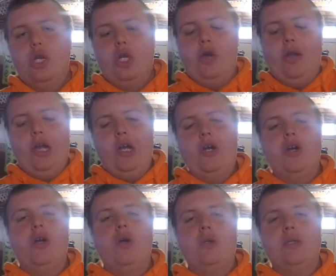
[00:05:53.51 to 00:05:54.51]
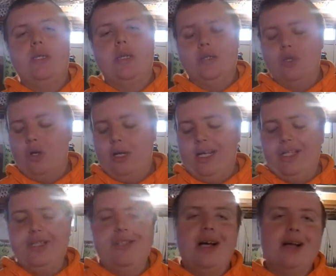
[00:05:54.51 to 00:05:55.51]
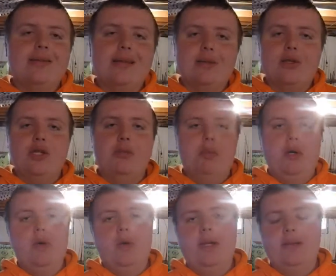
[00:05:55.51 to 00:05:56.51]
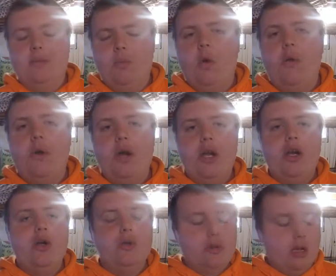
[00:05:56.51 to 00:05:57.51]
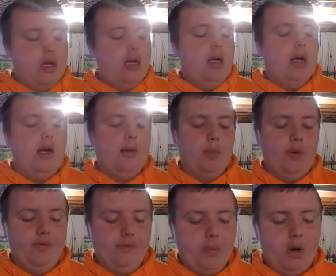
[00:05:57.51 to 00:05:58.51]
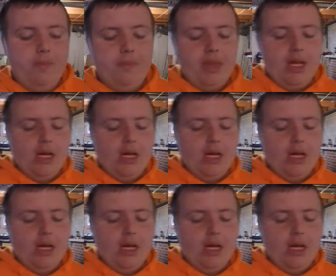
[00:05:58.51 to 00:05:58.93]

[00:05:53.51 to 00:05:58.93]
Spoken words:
your arrow goes into the target and your knock stays on your bow like some Walmart arrows. We've bought